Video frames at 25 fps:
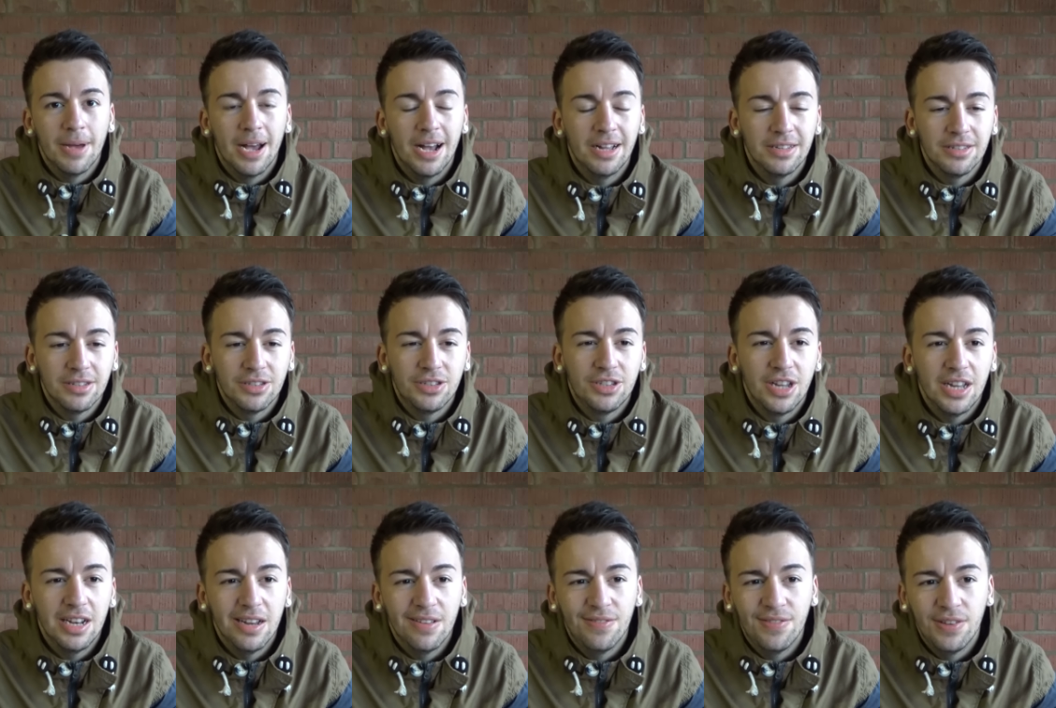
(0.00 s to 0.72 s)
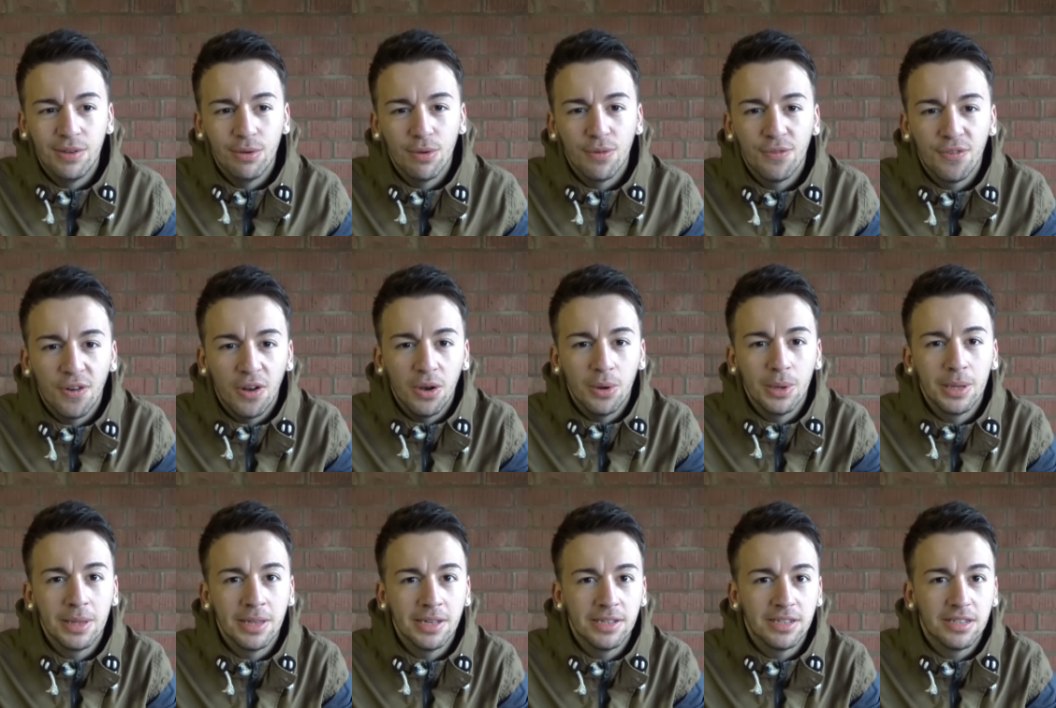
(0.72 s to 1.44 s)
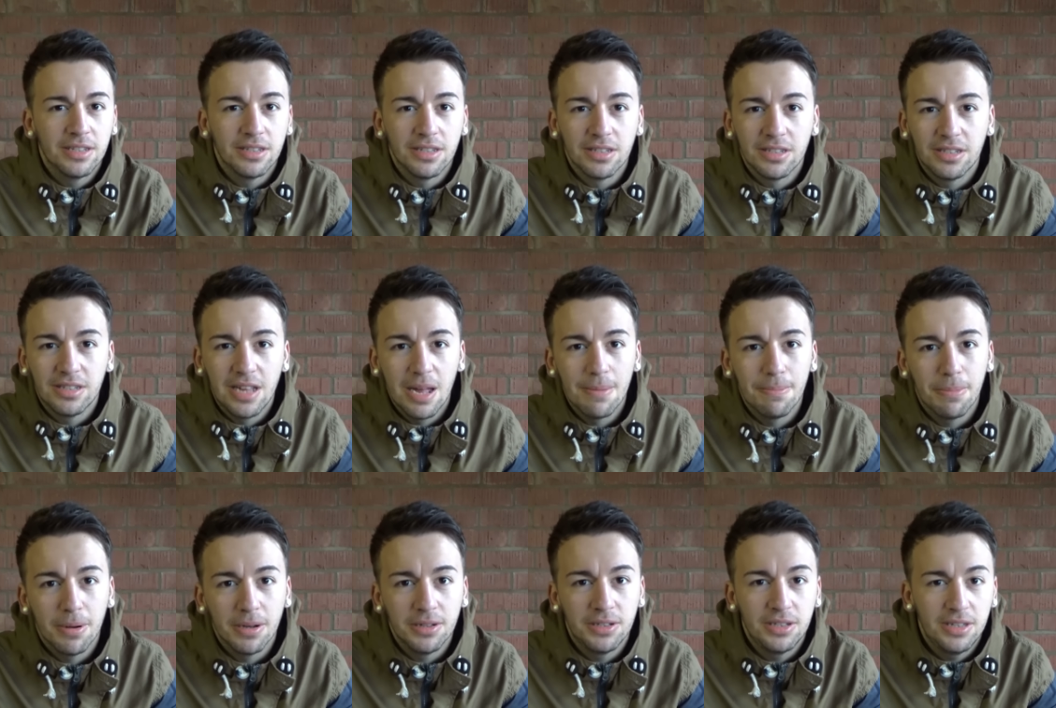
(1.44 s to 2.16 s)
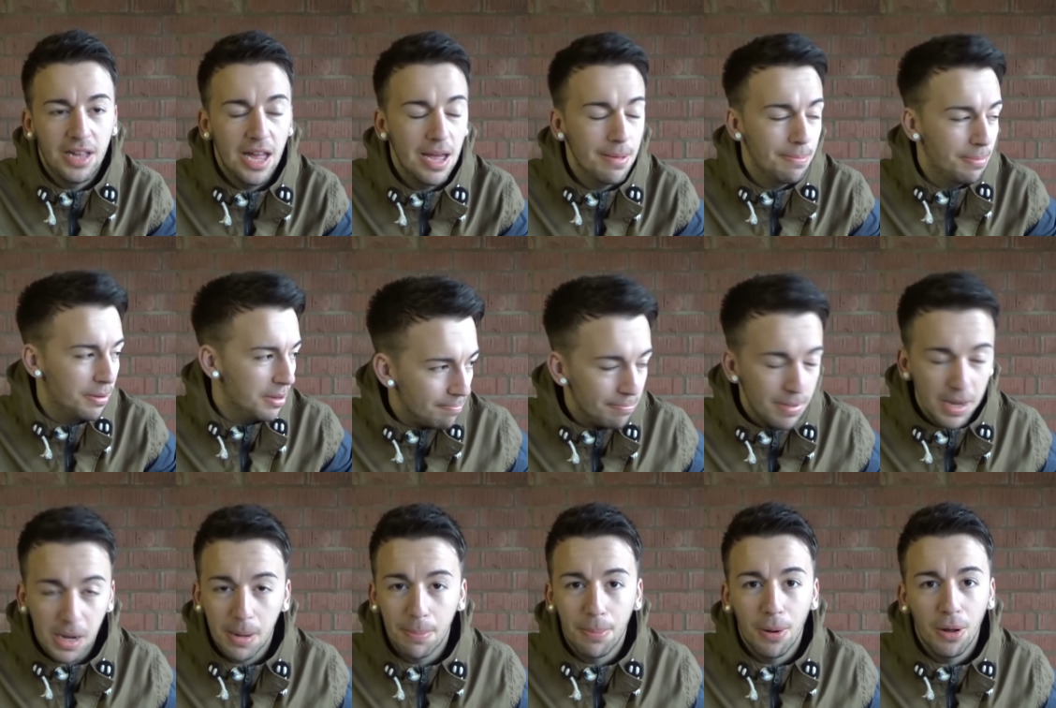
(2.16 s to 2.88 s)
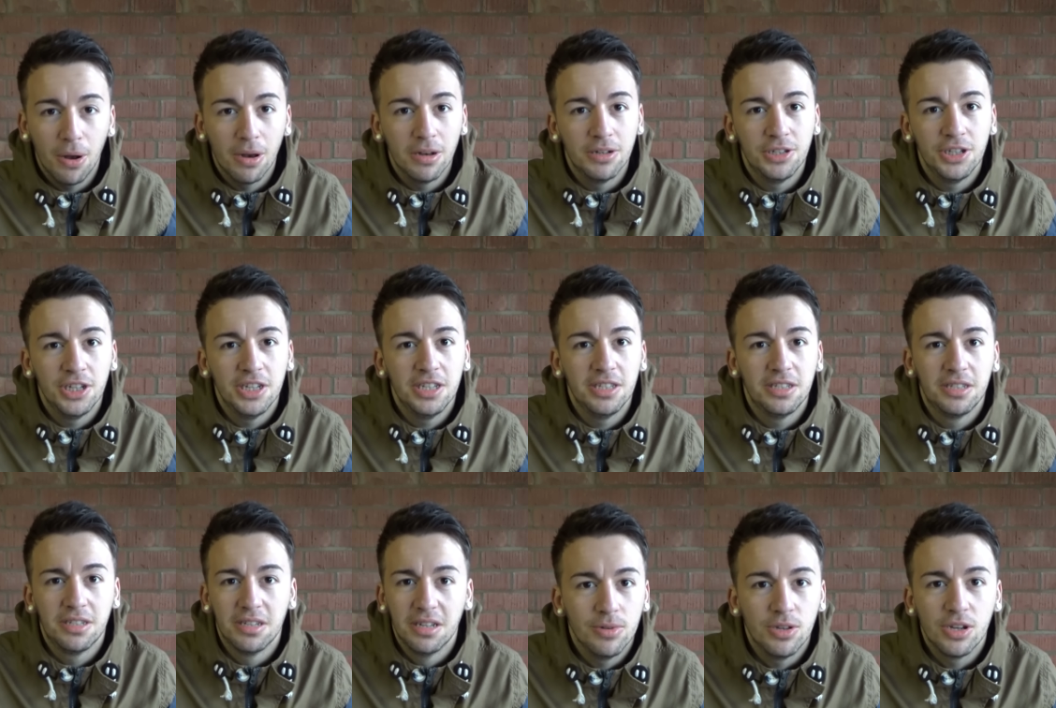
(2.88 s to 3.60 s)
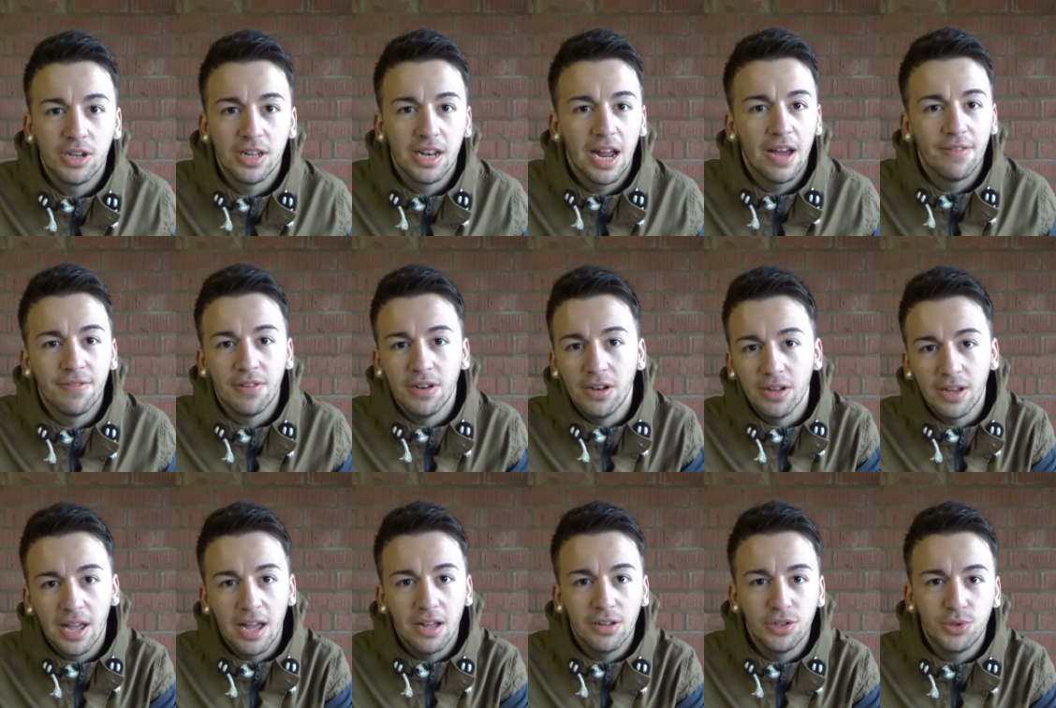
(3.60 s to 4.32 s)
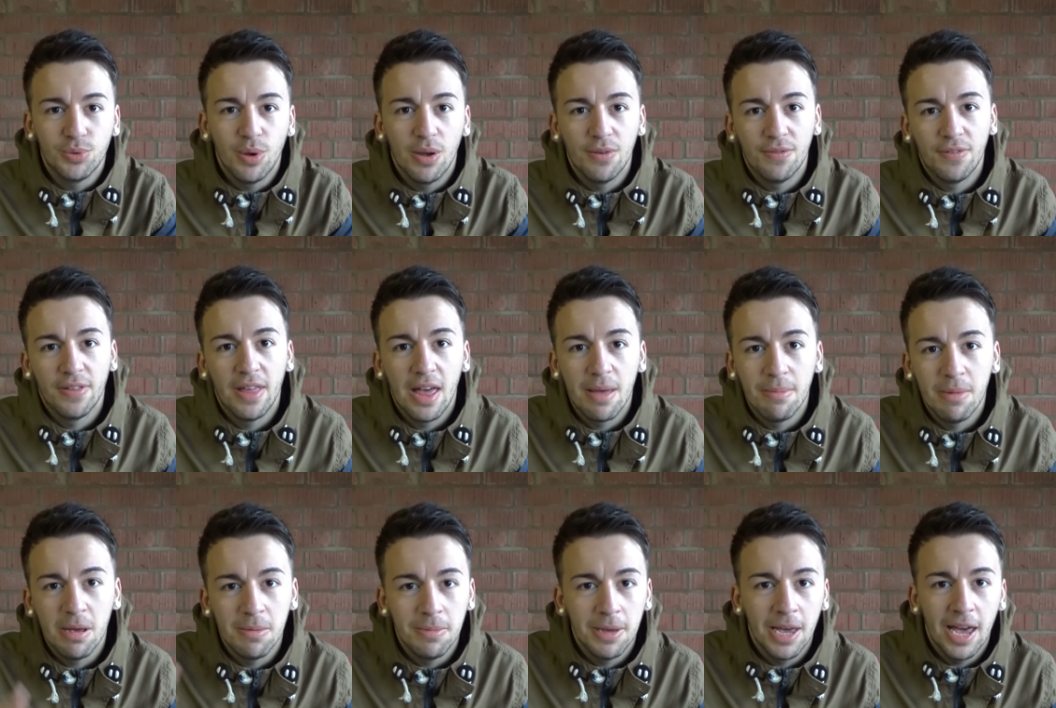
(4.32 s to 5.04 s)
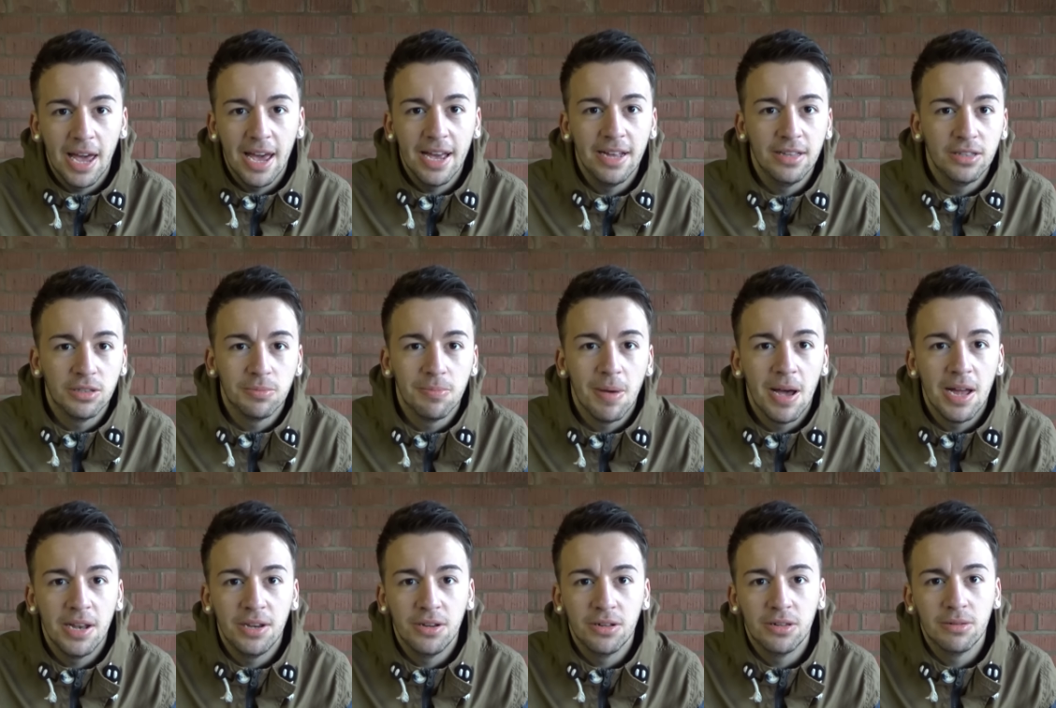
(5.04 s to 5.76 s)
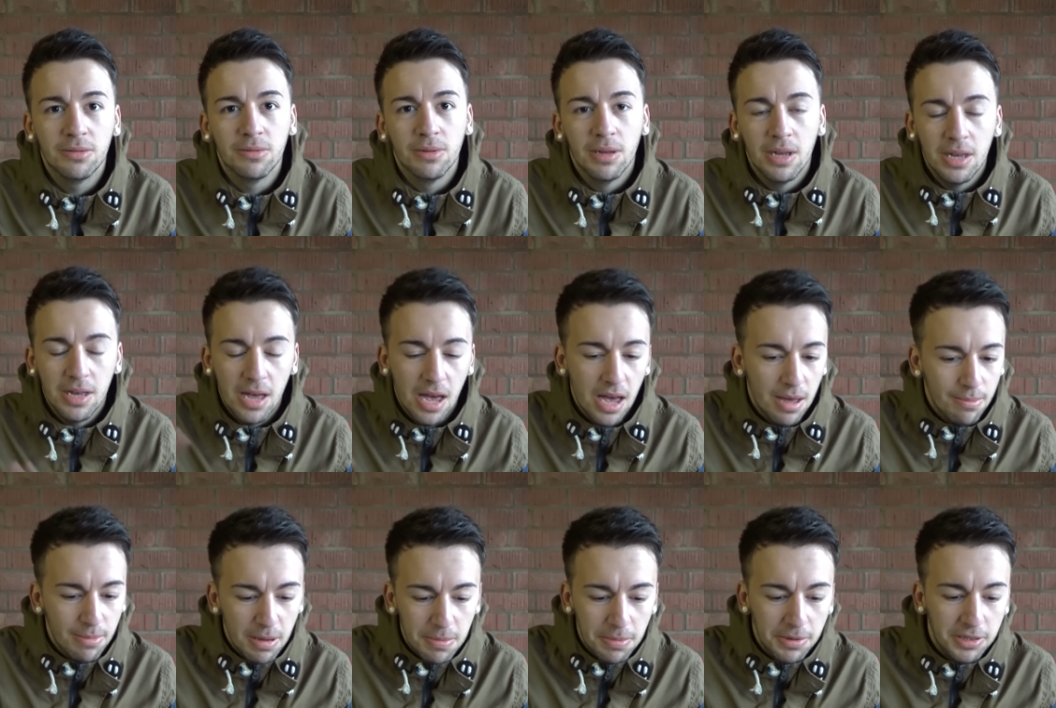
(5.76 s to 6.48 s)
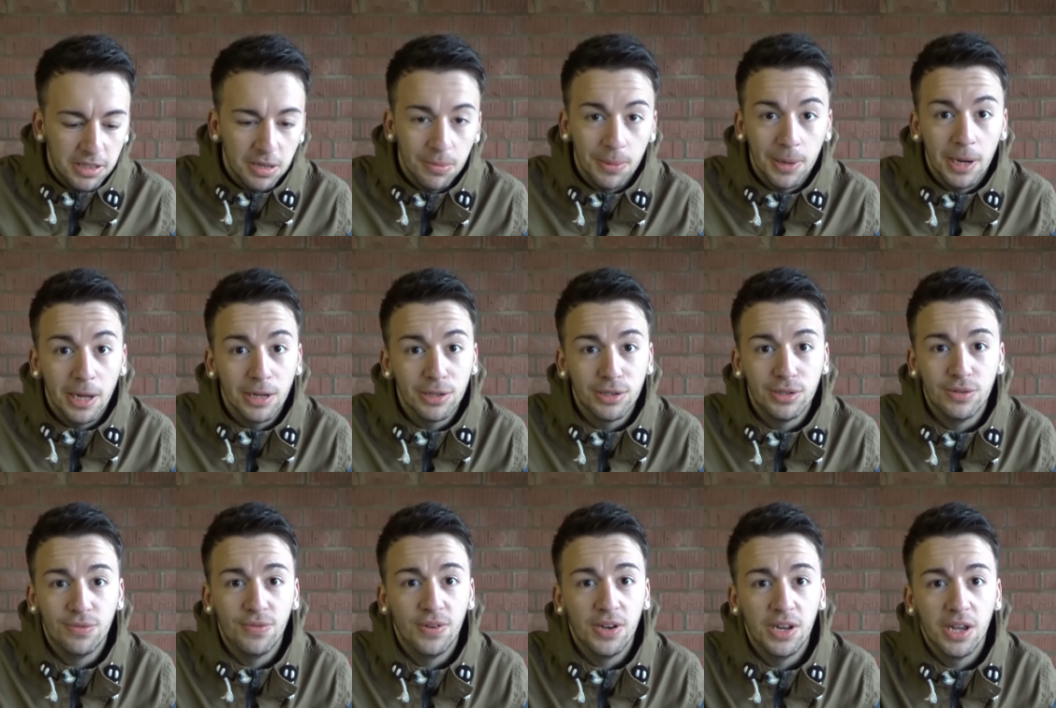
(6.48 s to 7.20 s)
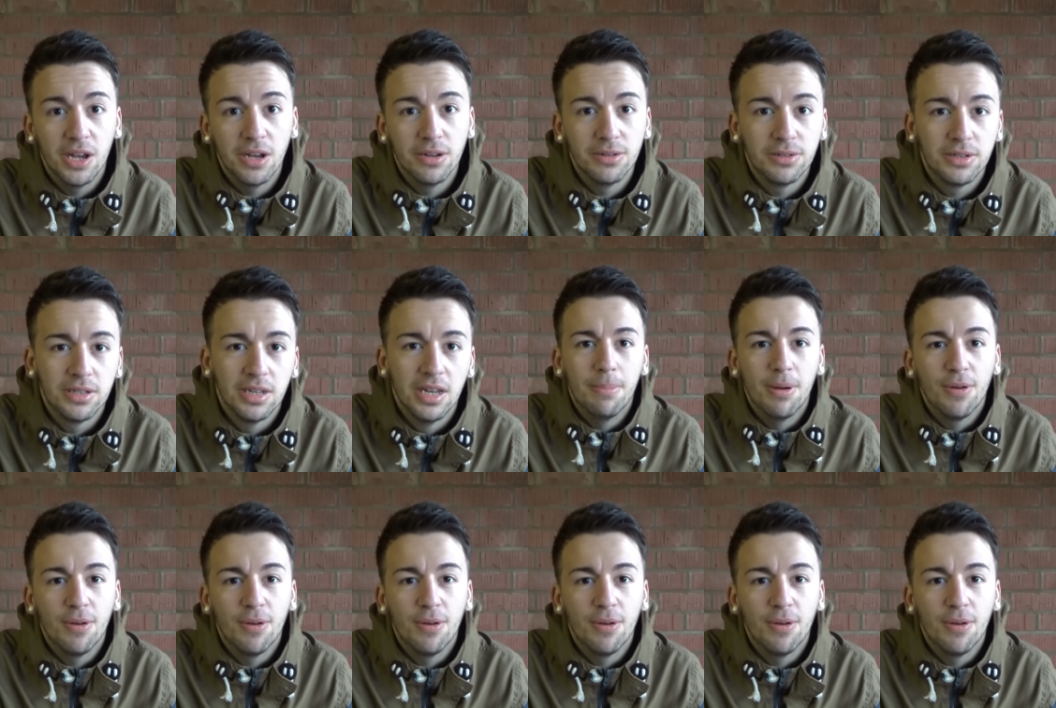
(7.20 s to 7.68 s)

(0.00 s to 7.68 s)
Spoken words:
As I said, if you're following this as a step-by-step, big apologies. You're going to have to look elsewhere for that, maybe a Haynes manual, maybe someone else's videos.